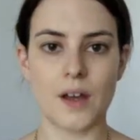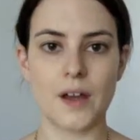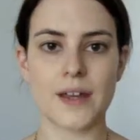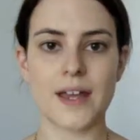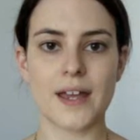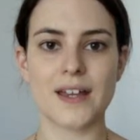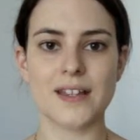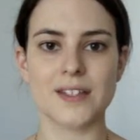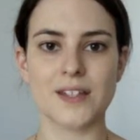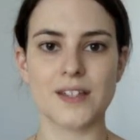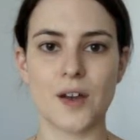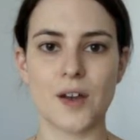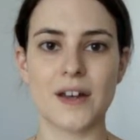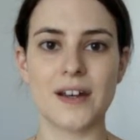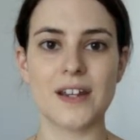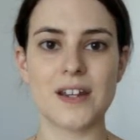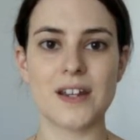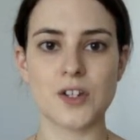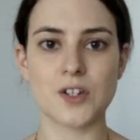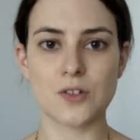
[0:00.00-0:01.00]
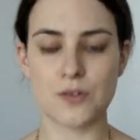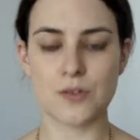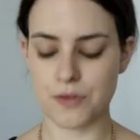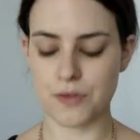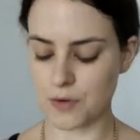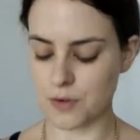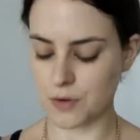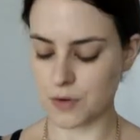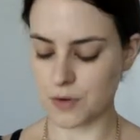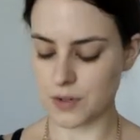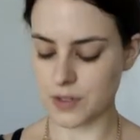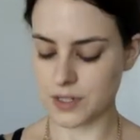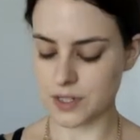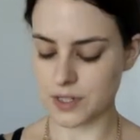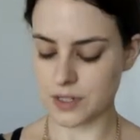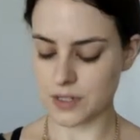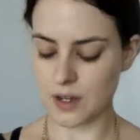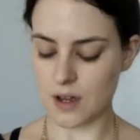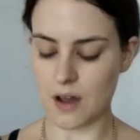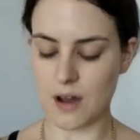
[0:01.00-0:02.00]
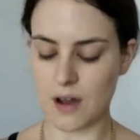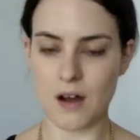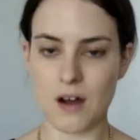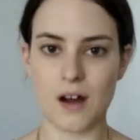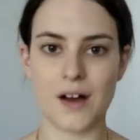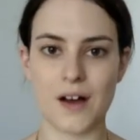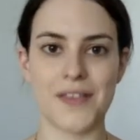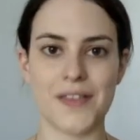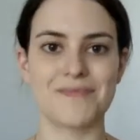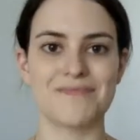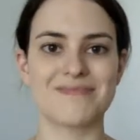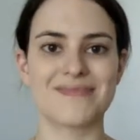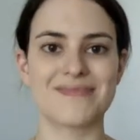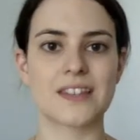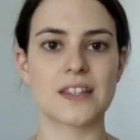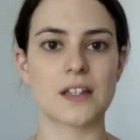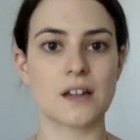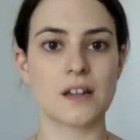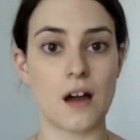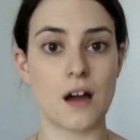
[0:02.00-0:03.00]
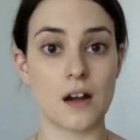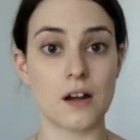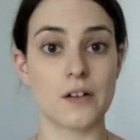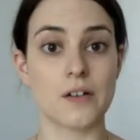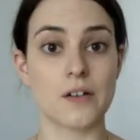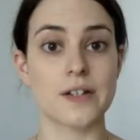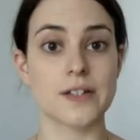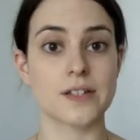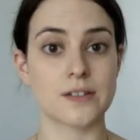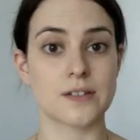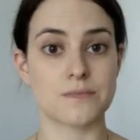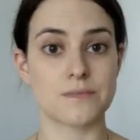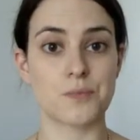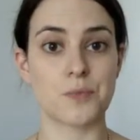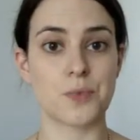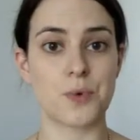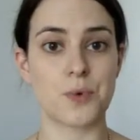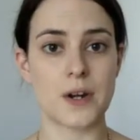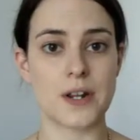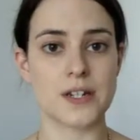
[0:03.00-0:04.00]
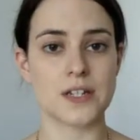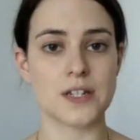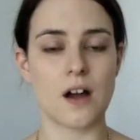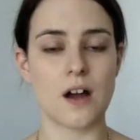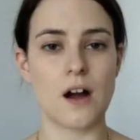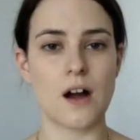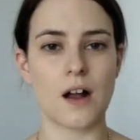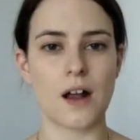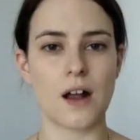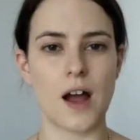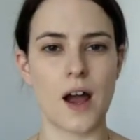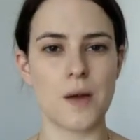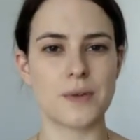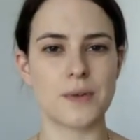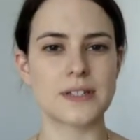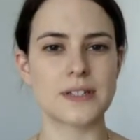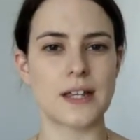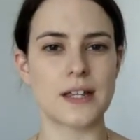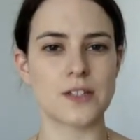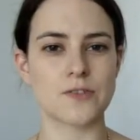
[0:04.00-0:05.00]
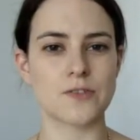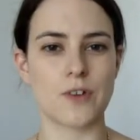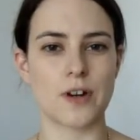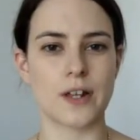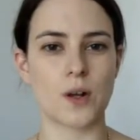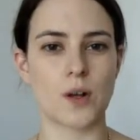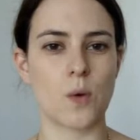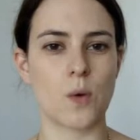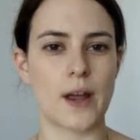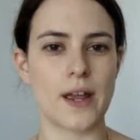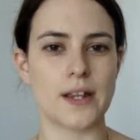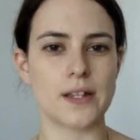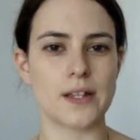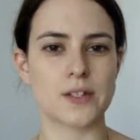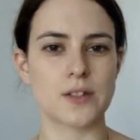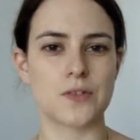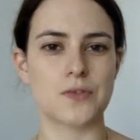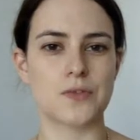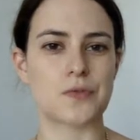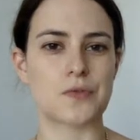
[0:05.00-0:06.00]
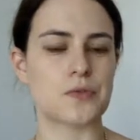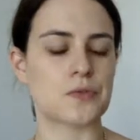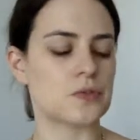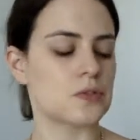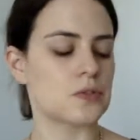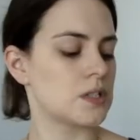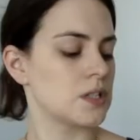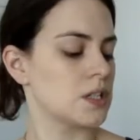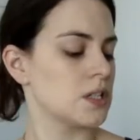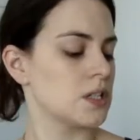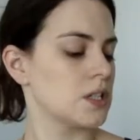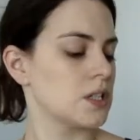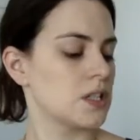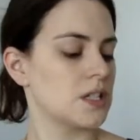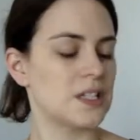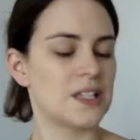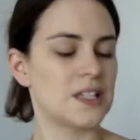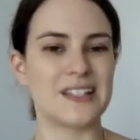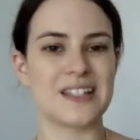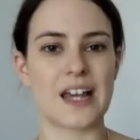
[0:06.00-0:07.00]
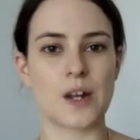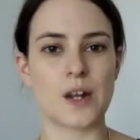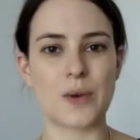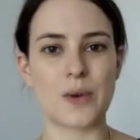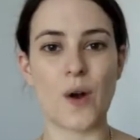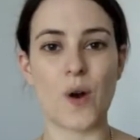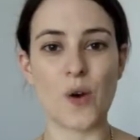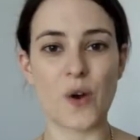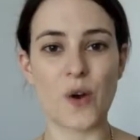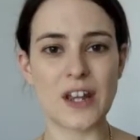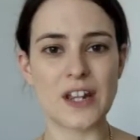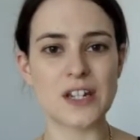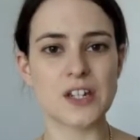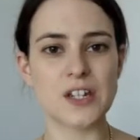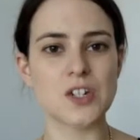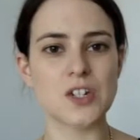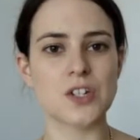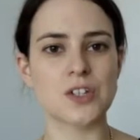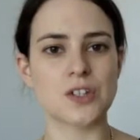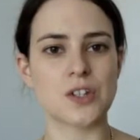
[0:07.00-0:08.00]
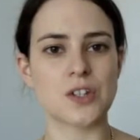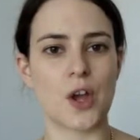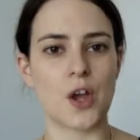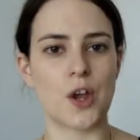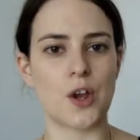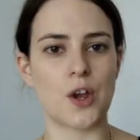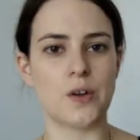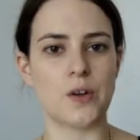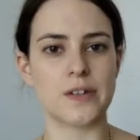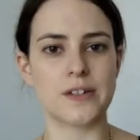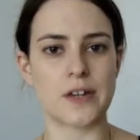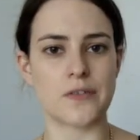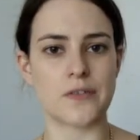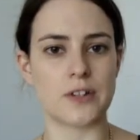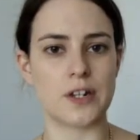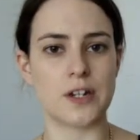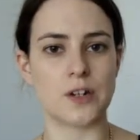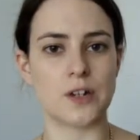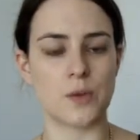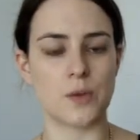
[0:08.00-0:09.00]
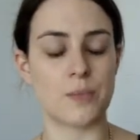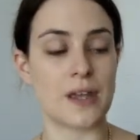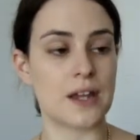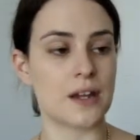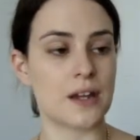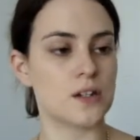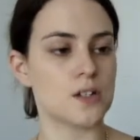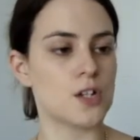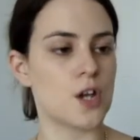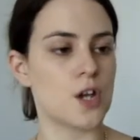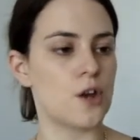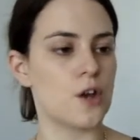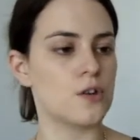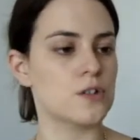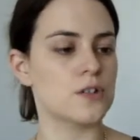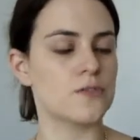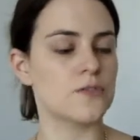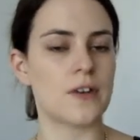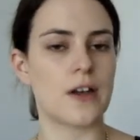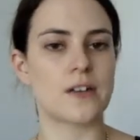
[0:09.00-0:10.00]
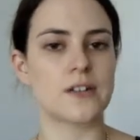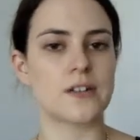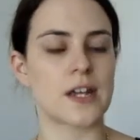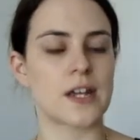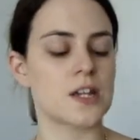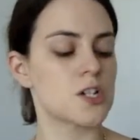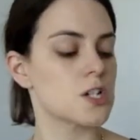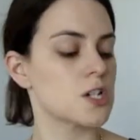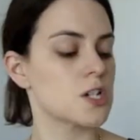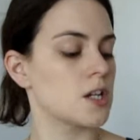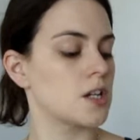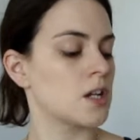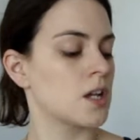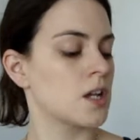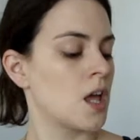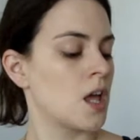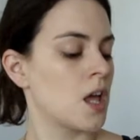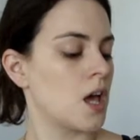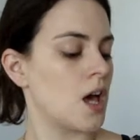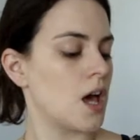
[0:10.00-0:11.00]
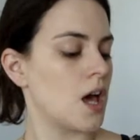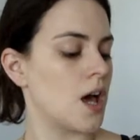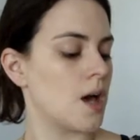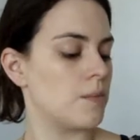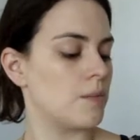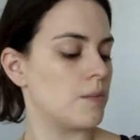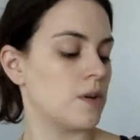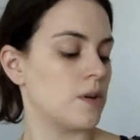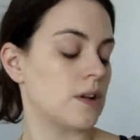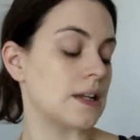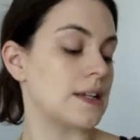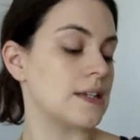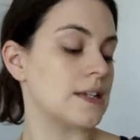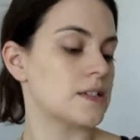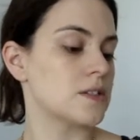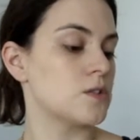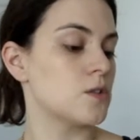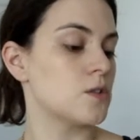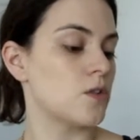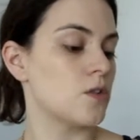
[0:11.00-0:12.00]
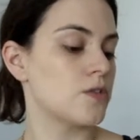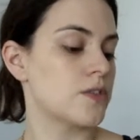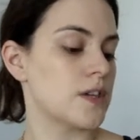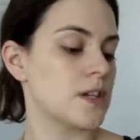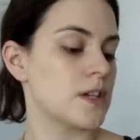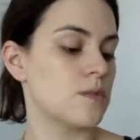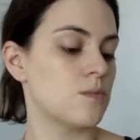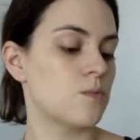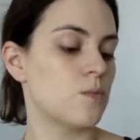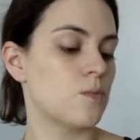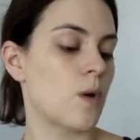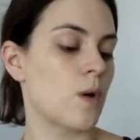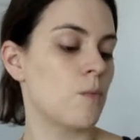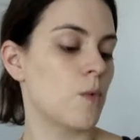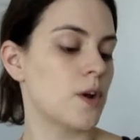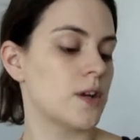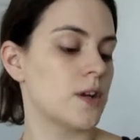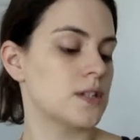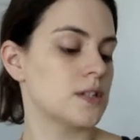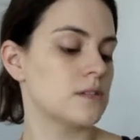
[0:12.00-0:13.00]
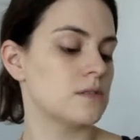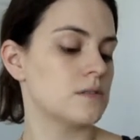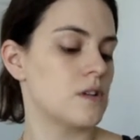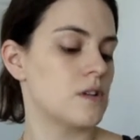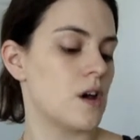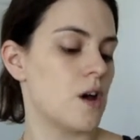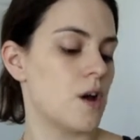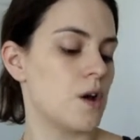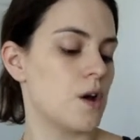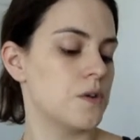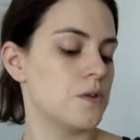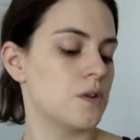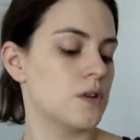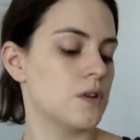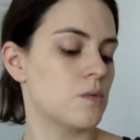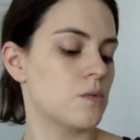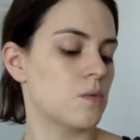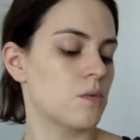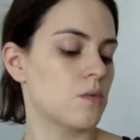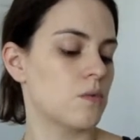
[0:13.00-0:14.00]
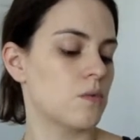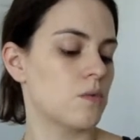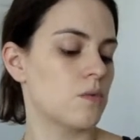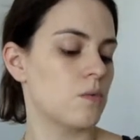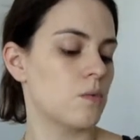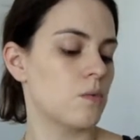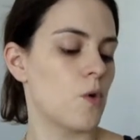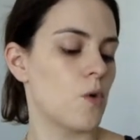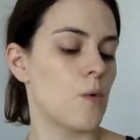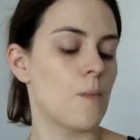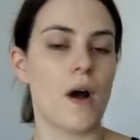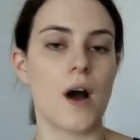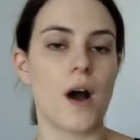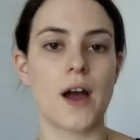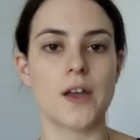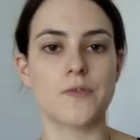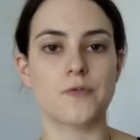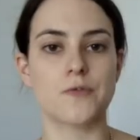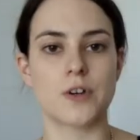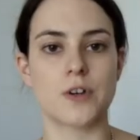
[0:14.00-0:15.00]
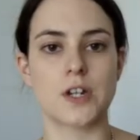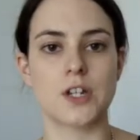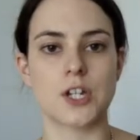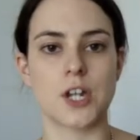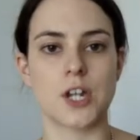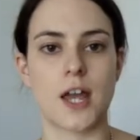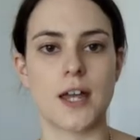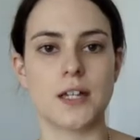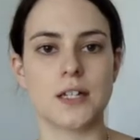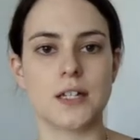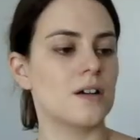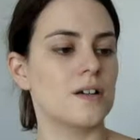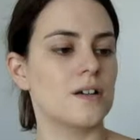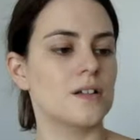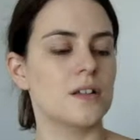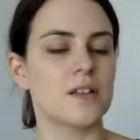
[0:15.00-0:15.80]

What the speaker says: Okay, so initial thoughts are the colour is pretty dark. I would say it's running quite sort of yellowy orange, so definitely not a pink toned foundation, at least not the 110 Warm Ivory shade.